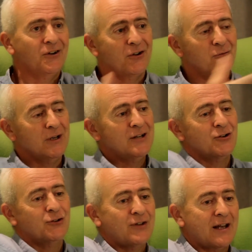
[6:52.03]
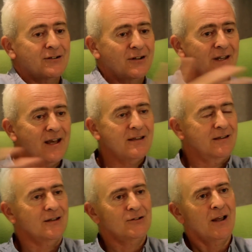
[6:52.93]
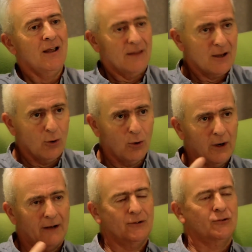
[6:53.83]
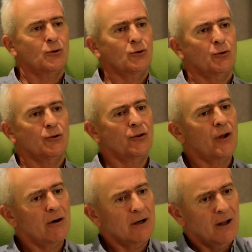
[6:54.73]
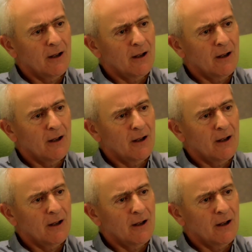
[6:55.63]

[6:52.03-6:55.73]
you know, the religious zealot and the atheist. They all have to talk to us, and there are